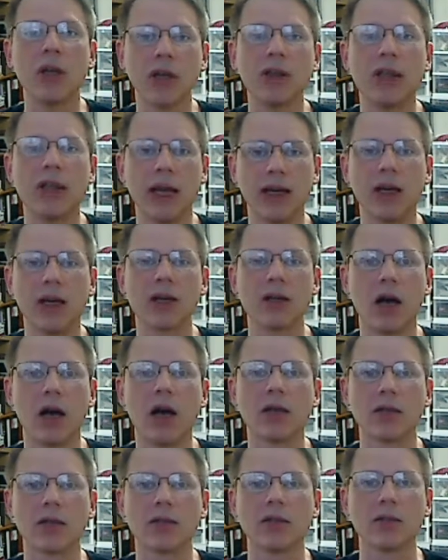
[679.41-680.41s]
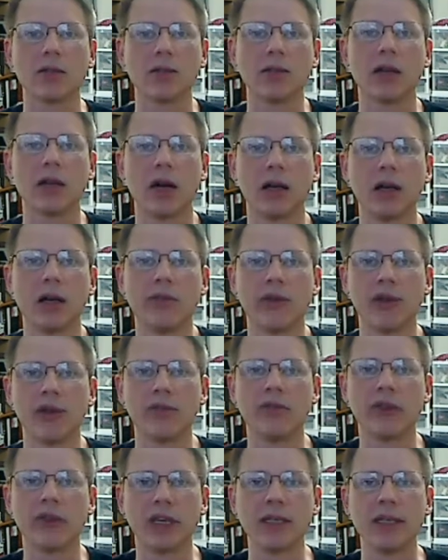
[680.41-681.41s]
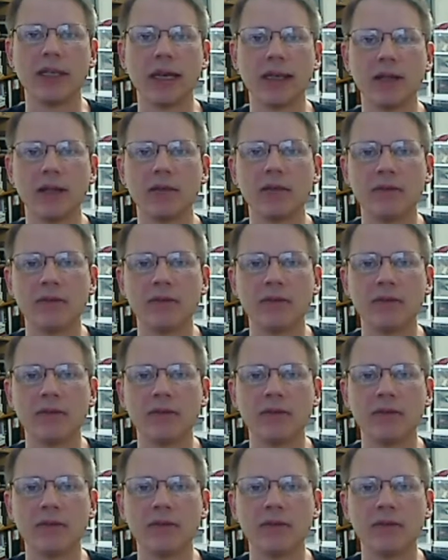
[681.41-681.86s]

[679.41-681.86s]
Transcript: then I'll give a fixed date.